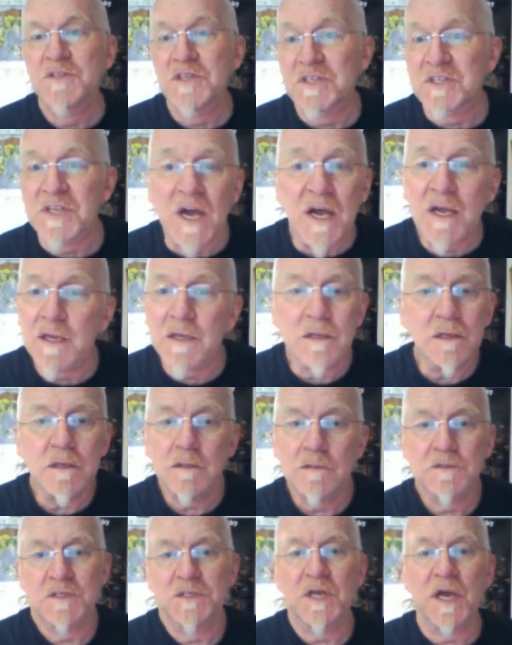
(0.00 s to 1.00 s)

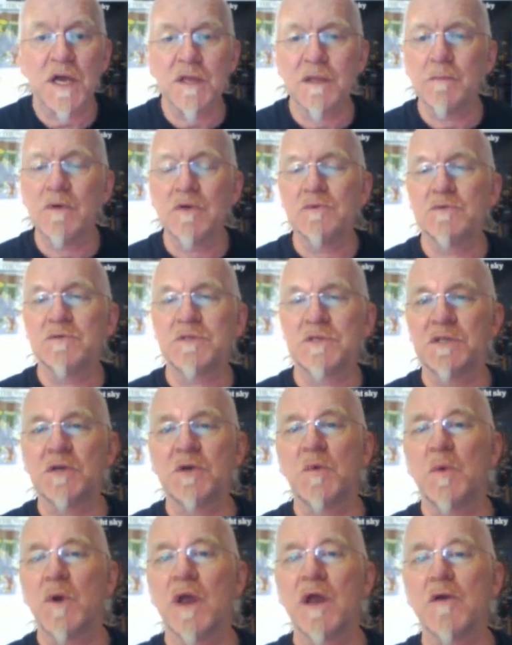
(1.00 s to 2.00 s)
Today the moon's in
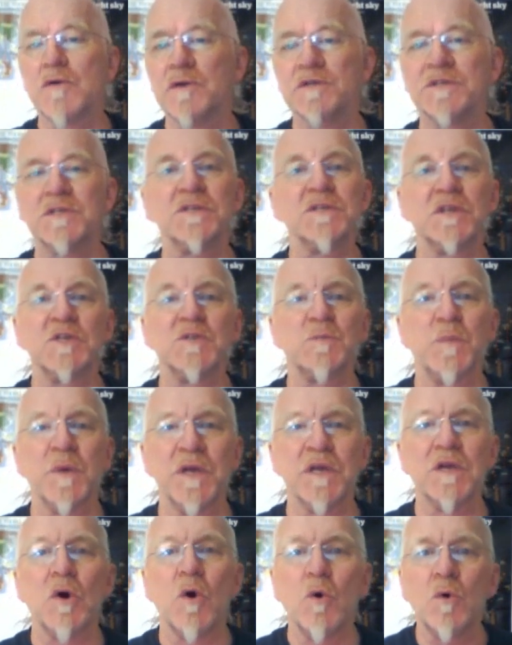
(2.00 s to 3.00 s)
Aquarius as I
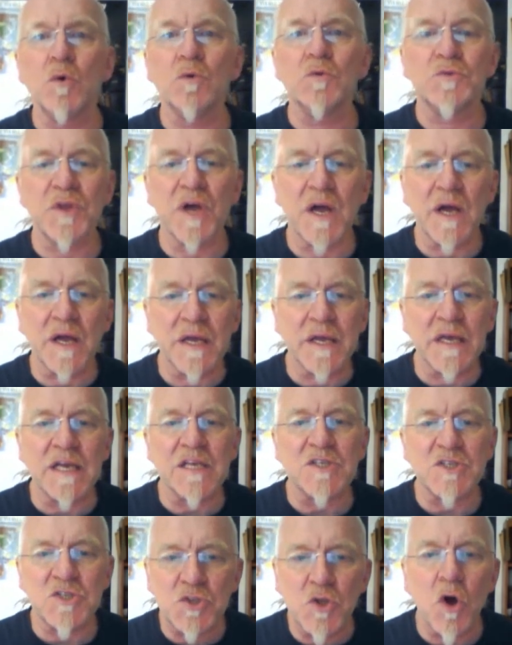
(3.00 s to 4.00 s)
speak all day.
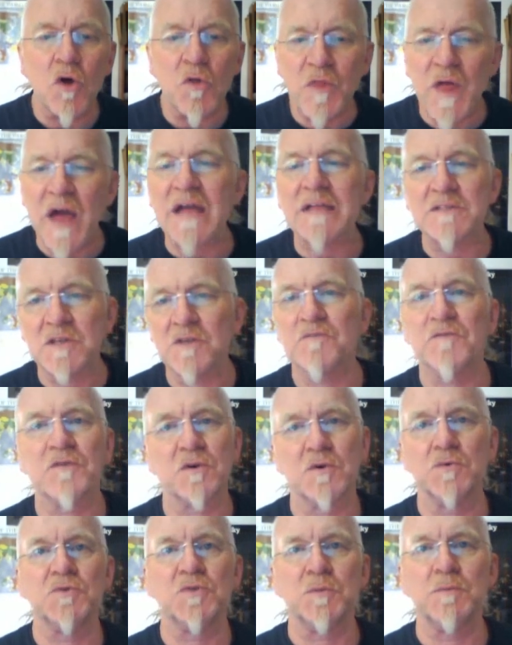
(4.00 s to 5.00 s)
It's not that
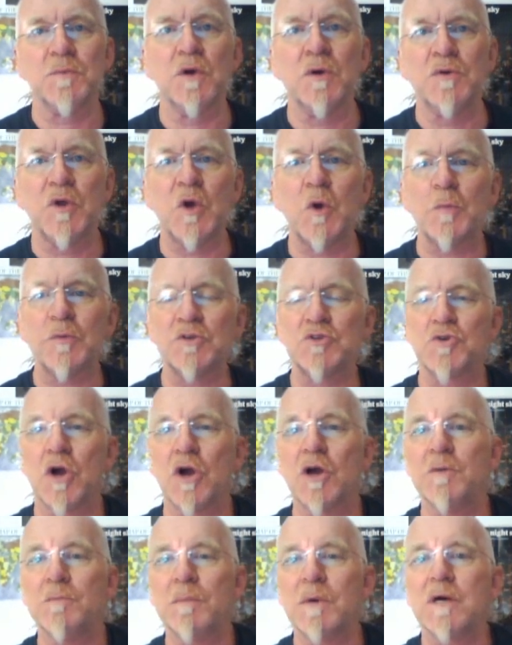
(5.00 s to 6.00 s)
difficult a moon. It'll be
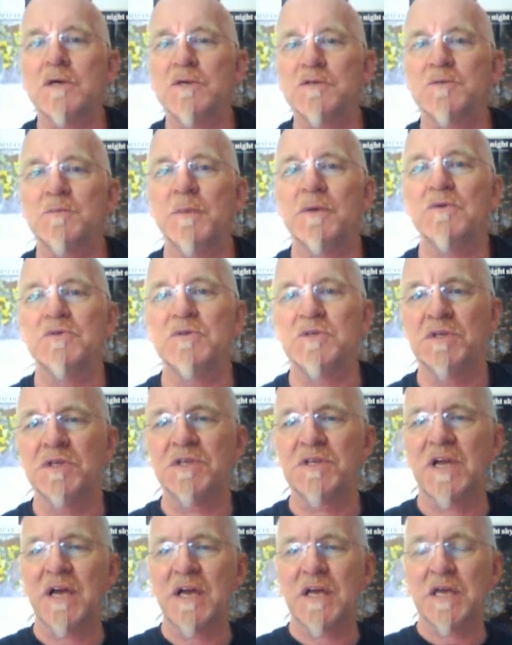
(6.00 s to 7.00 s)
trine Mars most of
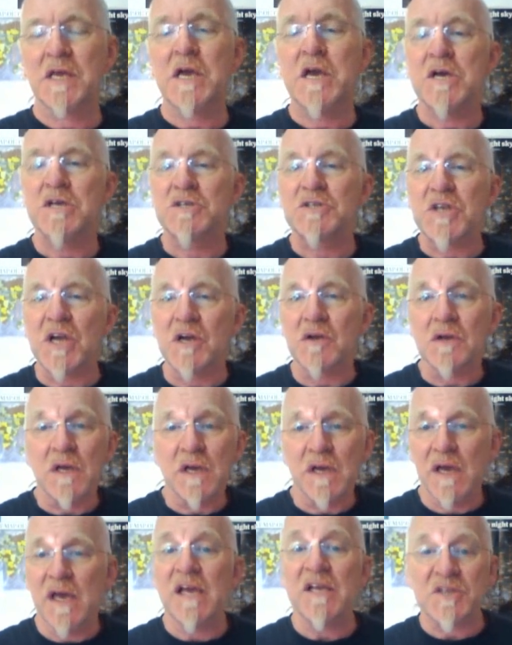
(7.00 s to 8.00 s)
the day.
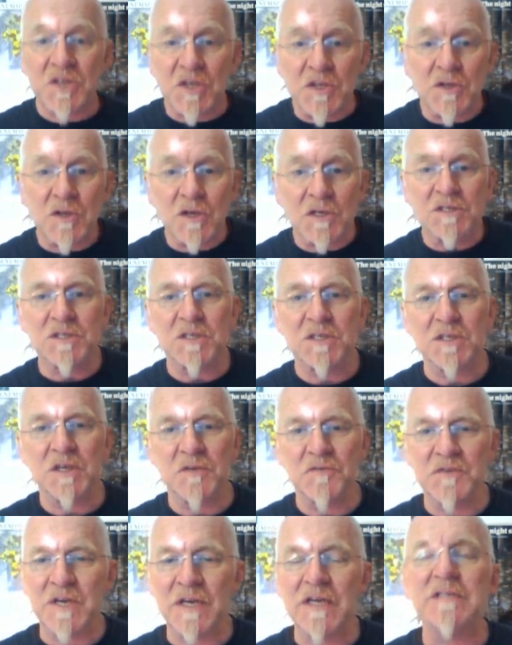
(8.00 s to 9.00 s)
So it's a nice
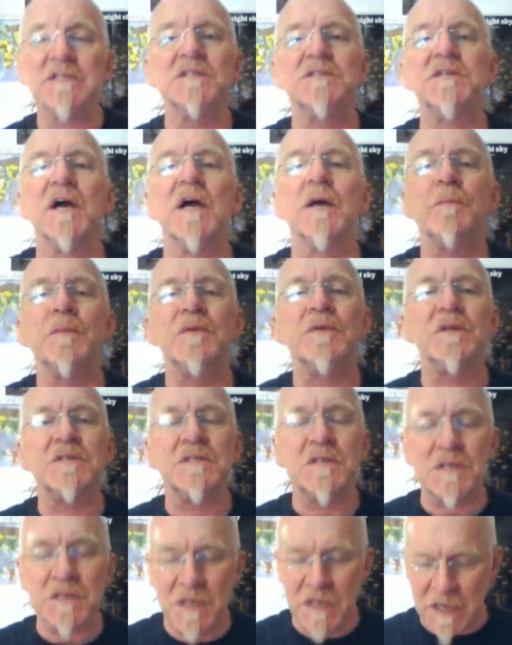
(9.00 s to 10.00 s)
enough day today, but
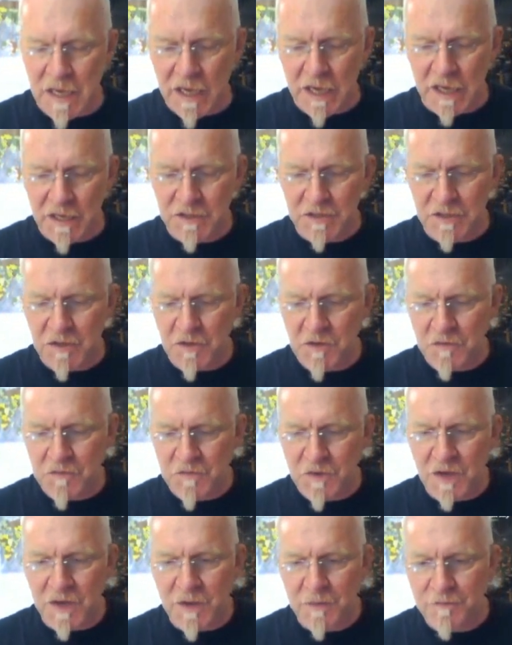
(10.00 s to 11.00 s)
this is a kind
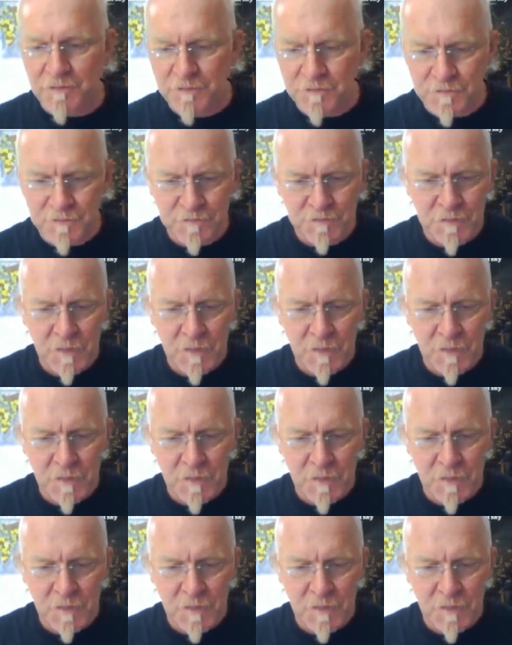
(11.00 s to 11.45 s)
of